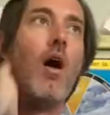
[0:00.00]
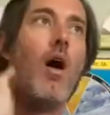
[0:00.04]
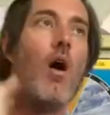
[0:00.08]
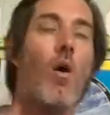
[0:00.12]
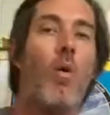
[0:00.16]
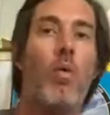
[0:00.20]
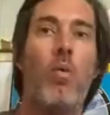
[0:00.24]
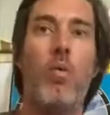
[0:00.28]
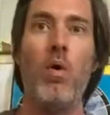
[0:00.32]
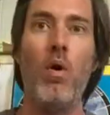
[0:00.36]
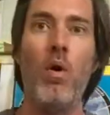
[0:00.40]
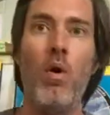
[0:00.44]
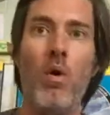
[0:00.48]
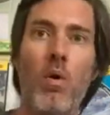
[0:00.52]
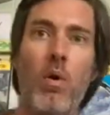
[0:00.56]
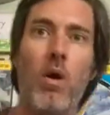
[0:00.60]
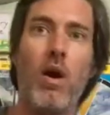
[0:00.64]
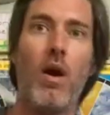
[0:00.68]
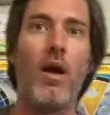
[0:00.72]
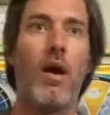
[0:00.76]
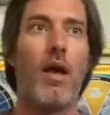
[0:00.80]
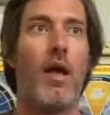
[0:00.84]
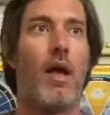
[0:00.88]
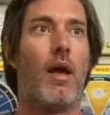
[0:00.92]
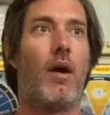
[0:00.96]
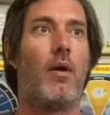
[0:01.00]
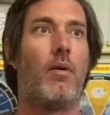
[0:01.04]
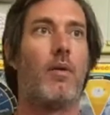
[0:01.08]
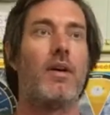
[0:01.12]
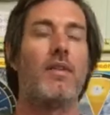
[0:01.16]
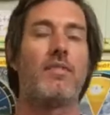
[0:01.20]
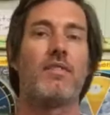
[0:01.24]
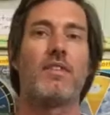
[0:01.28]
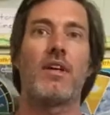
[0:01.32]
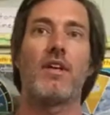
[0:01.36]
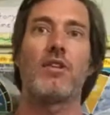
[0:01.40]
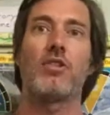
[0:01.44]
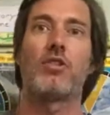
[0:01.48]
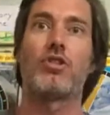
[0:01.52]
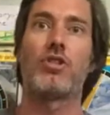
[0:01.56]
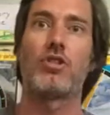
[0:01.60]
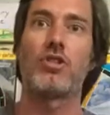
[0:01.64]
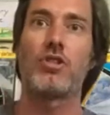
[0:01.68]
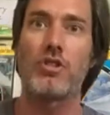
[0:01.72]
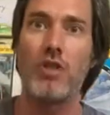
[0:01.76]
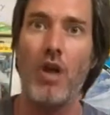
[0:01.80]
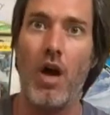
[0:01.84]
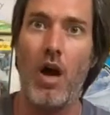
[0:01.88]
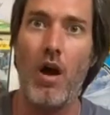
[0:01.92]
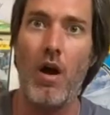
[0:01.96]
Woo! We've done
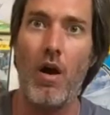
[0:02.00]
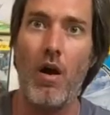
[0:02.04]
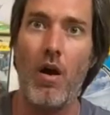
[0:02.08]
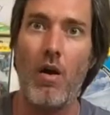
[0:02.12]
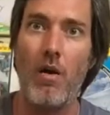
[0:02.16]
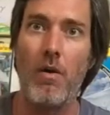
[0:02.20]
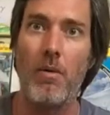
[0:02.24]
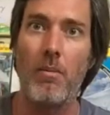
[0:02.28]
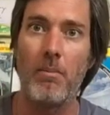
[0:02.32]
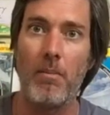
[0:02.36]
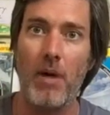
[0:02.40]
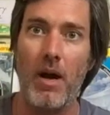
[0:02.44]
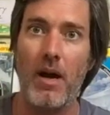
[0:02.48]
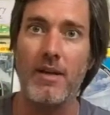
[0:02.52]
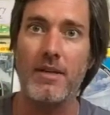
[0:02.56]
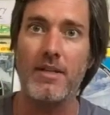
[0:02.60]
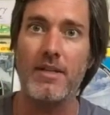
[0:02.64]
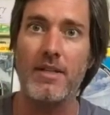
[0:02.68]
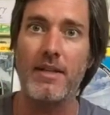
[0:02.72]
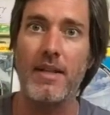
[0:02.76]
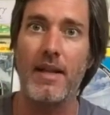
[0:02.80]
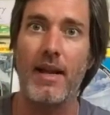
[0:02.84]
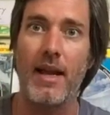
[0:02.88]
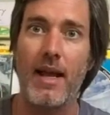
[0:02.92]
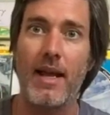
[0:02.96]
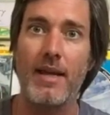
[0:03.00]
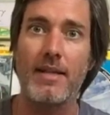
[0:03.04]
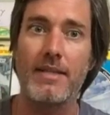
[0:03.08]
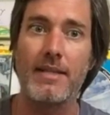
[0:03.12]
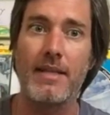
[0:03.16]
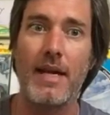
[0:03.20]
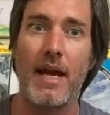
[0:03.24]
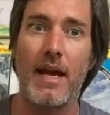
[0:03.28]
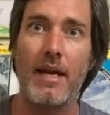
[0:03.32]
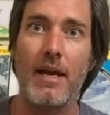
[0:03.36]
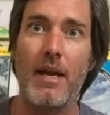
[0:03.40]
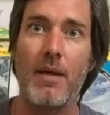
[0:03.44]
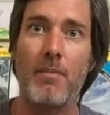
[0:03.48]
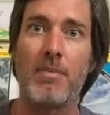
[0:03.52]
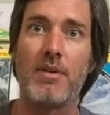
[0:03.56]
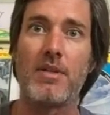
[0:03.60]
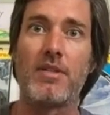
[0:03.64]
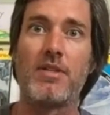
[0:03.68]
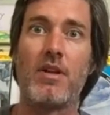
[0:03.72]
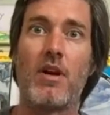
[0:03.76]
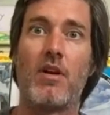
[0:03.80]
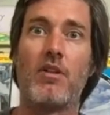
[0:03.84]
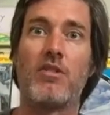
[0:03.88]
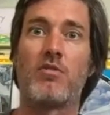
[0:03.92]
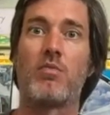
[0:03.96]
so much in the last 9
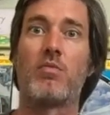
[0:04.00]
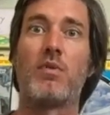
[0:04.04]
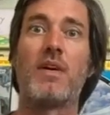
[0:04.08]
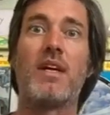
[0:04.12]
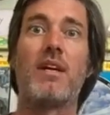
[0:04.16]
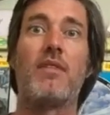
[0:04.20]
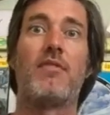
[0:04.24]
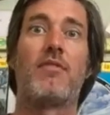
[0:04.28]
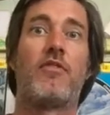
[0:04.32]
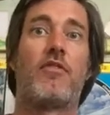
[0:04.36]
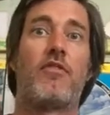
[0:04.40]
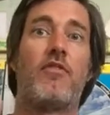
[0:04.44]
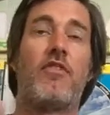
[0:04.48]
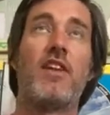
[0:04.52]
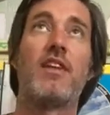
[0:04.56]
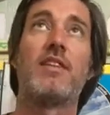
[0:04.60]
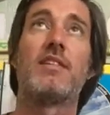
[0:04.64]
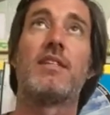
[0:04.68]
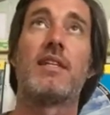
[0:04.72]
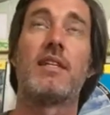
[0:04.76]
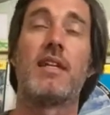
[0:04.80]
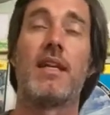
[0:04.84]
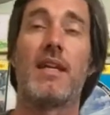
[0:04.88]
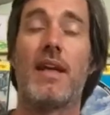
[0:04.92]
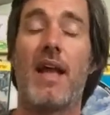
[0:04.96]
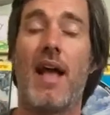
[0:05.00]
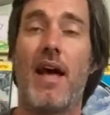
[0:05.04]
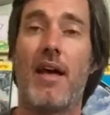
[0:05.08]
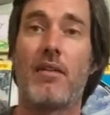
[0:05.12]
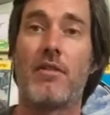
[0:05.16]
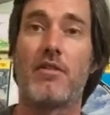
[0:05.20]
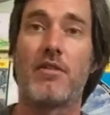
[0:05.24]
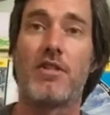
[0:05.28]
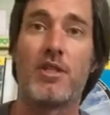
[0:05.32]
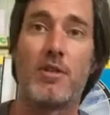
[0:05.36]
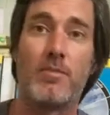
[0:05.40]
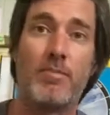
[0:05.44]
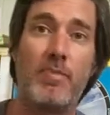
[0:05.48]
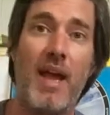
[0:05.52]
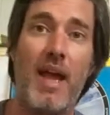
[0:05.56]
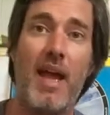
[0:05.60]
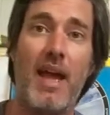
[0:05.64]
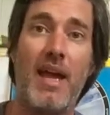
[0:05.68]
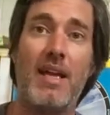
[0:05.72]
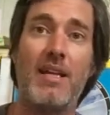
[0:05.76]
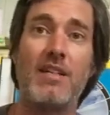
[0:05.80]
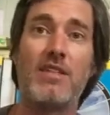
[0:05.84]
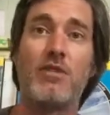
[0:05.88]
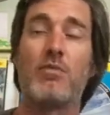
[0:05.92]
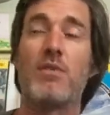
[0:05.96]
episodes. We've visited outer
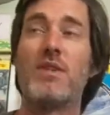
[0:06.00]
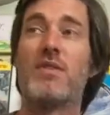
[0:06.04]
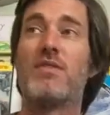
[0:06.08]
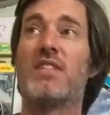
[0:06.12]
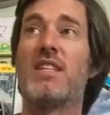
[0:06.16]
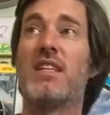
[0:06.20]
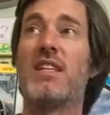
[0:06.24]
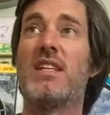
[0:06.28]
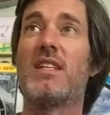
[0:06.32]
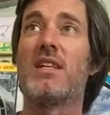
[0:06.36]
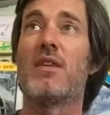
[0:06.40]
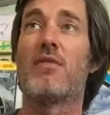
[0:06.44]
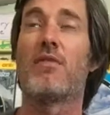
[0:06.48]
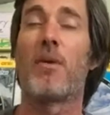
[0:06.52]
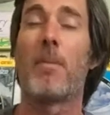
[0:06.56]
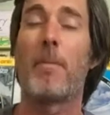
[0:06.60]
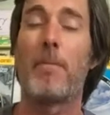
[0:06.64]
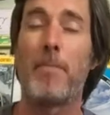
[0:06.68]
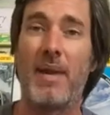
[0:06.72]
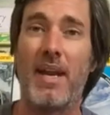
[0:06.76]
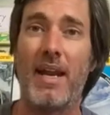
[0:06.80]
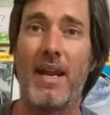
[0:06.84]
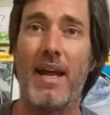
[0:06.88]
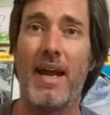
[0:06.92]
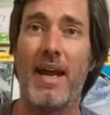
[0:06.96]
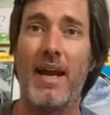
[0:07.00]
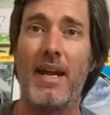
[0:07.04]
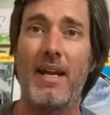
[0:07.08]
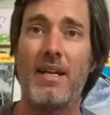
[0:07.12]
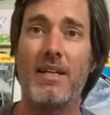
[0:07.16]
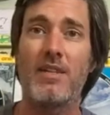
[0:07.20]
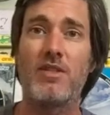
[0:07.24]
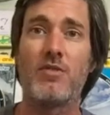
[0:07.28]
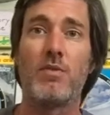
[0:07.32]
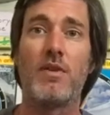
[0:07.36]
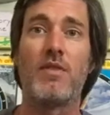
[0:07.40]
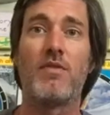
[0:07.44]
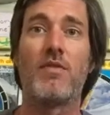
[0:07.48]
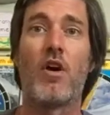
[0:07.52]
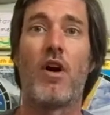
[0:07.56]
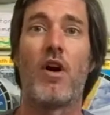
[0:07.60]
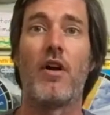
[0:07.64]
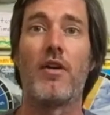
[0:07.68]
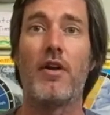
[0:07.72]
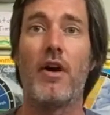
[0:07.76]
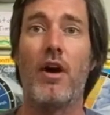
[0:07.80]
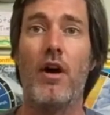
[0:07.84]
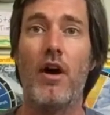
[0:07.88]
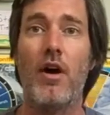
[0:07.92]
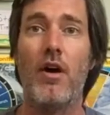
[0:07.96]
space, we've seen different planets, we've gone to
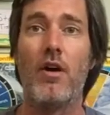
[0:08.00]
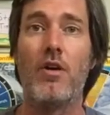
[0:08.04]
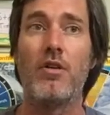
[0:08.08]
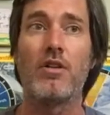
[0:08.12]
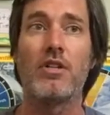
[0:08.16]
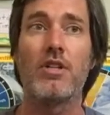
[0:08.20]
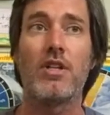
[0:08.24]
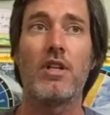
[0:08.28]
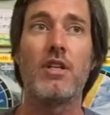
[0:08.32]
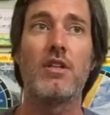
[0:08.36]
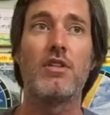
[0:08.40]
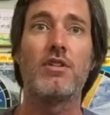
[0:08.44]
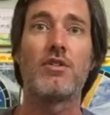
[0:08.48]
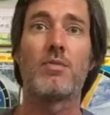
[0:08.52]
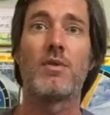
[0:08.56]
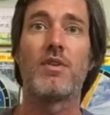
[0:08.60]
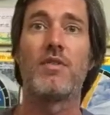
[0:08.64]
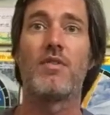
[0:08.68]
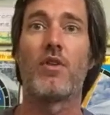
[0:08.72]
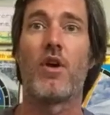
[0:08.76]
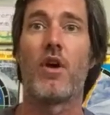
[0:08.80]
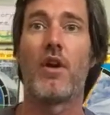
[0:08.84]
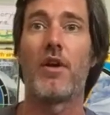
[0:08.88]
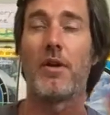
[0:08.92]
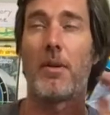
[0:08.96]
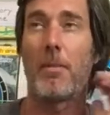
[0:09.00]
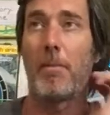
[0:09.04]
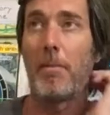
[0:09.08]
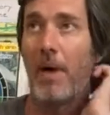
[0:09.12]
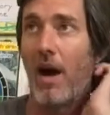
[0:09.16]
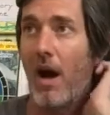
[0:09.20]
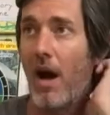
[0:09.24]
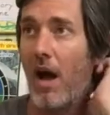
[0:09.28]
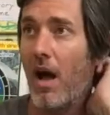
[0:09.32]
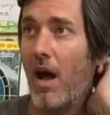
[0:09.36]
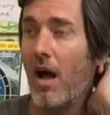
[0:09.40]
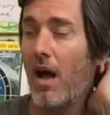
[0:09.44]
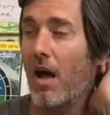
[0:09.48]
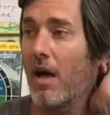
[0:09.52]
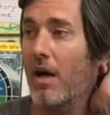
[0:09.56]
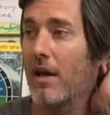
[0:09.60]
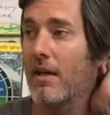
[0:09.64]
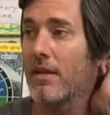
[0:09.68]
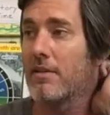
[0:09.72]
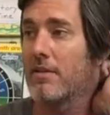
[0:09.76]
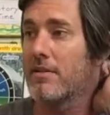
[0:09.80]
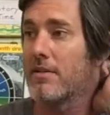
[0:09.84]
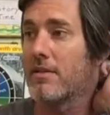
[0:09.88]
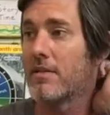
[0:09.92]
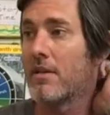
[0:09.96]
oceans, we've gone to
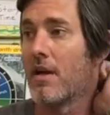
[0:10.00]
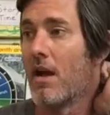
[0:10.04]
ponds,